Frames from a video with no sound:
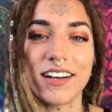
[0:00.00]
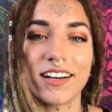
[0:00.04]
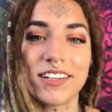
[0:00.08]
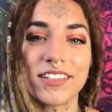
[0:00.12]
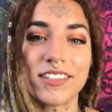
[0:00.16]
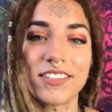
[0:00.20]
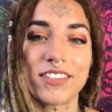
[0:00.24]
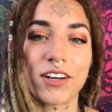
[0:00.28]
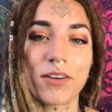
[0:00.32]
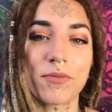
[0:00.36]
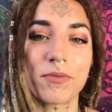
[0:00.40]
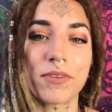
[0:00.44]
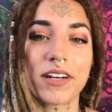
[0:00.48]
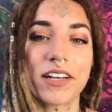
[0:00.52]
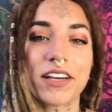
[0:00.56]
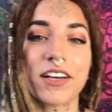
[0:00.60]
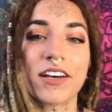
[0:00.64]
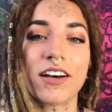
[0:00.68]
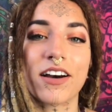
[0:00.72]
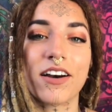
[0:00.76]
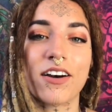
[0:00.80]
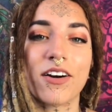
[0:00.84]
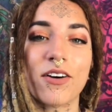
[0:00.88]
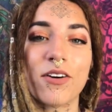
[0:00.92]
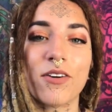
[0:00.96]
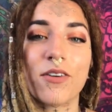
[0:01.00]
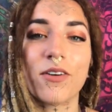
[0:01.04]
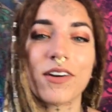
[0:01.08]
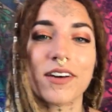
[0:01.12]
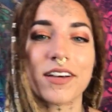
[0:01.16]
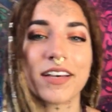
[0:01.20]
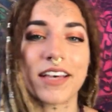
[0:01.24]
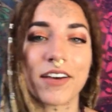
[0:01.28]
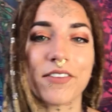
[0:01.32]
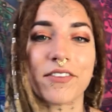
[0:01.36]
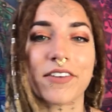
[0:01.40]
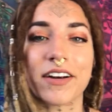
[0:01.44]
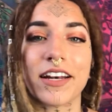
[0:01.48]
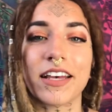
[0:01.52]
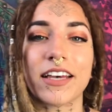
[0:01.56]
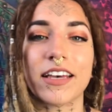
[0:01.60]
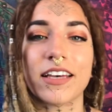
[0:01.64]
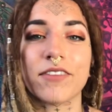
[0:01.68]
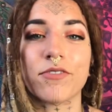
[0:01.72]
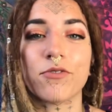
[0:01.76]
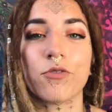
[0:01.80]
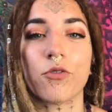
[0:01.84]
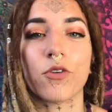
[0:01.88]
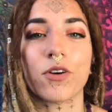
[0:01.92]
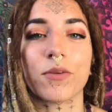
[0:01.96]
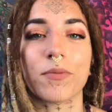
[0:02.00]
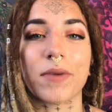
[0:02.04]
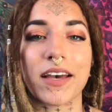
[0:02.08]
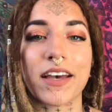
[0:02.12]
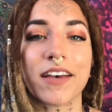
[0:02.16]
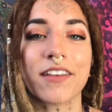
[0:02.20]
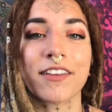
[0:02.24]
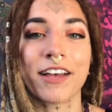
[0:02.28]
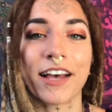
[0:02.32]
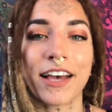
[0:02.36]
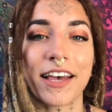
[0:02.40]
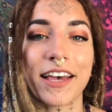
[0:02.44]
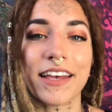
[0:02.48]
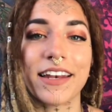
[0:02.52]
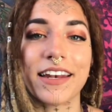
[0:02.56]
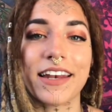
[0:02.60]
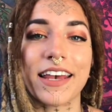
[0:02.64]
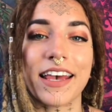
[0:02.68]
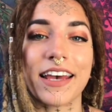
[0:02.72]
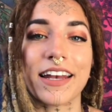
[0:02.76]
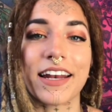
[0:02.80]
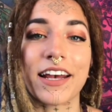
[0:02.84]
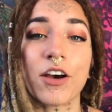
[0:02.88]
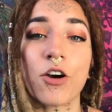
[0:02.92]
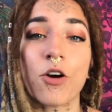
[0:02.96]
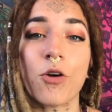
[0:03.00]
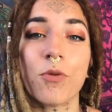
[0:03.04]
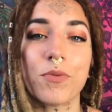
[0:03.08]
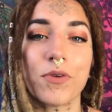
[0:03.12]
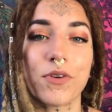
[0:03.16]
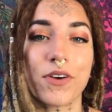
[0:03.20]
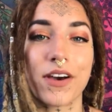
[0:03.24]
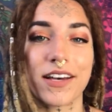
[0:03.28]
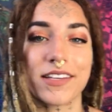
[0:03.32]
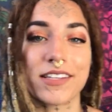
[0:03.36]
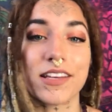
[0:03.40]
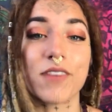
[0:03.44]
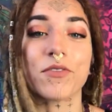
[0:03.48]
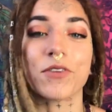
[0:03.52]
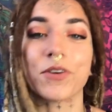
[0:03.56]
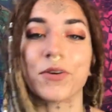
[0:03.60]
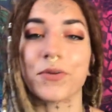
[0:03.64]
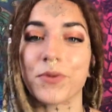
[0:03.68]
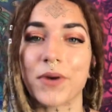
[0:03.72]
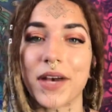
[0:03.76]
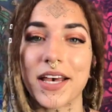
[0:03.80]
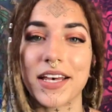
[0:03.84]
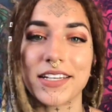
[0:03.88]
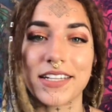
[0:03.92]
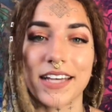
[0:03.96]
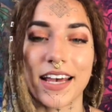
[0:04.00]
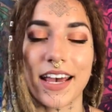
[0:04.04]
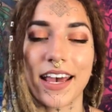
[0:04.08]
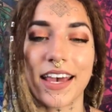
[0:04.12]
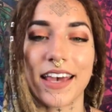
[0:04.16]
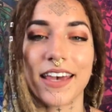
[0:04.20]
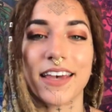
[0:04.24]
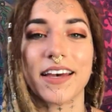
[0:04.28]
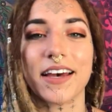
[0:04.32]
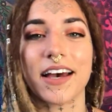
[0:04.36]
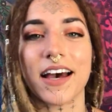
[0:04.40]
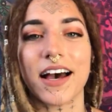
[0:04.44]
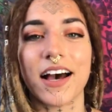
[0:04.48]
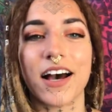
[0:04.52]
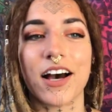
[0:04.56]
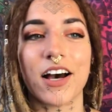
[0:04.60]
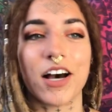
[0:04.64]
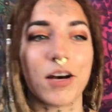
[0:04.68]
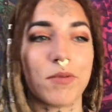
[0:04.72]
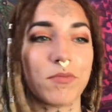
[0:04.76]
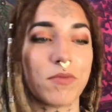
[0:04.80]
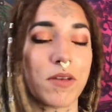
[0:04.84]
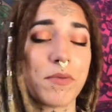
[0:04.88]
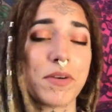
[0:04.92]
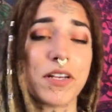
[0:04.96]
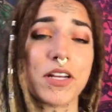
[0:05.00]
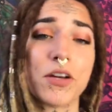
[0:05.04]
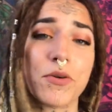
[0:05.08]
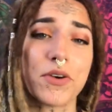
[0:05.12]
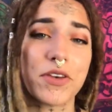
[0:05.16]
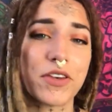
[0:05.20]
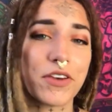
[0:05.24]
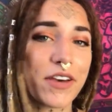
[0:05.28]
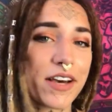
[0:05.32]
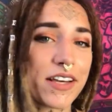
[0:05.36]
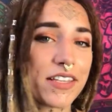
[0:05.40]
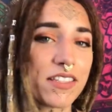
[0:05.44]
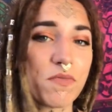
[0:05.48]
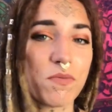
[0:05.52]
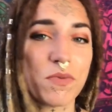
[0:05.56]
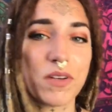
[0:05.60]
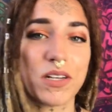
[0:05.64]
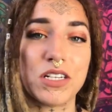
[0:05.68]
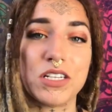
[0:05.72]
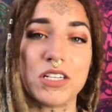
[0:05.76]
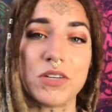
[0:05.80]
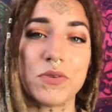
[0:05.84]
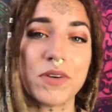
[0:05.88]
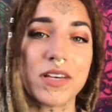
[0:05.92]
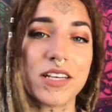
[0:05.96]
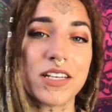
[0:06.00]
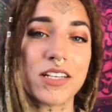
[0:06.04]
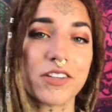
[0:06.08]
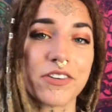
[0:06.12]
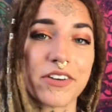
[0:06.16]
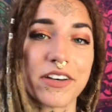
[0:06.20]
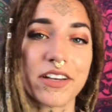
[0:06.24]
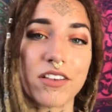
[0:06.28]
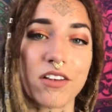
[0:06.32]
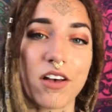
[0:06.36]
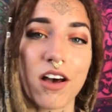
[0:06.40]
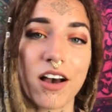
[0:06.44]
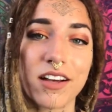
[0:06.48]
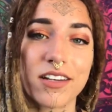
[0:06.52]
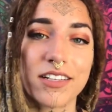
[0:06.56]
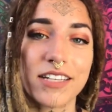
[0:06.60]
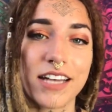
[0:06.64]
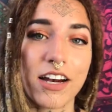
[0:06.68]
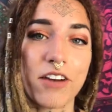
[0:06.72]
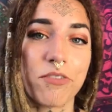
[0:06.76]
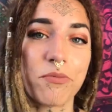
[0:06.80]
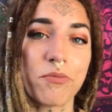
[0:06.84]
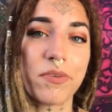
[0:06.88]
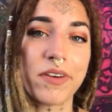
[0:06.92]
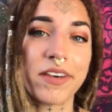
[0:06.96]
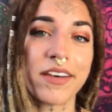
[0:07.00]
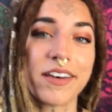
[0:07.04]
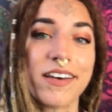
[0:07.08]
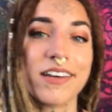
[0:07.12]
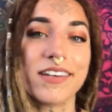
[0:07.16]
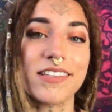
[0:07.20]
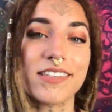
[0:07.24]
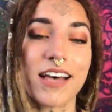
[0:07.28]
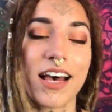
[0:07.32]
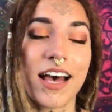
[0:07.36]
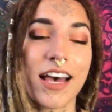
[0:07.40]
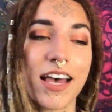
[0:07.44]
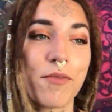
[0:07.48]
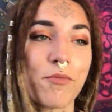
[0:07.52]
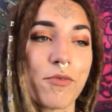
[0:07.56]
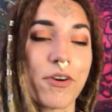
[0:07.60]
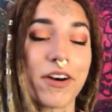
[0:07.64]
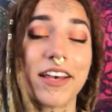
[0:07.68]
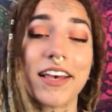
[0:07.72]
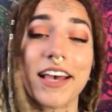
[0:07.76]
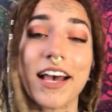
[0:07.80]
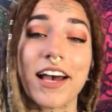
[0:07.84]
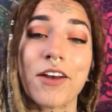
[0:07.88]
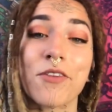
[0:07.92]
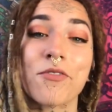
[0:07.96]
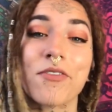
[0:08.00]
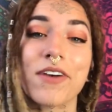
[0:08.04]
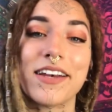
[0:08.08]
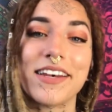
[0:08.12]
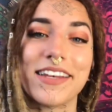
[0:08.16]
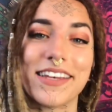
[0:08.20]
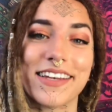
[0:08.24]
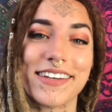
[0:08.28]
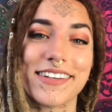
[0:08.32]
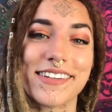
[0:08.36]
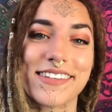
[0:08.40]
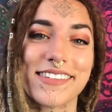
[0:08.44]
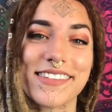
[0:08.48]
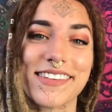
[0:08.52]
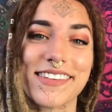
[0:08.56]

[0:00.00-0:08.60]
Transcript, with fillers: So I'm gonna go get ready for my client and I hope you guys have a great day. Um, let me know what you guys have been doing during lockdown because I'm running out of ideas.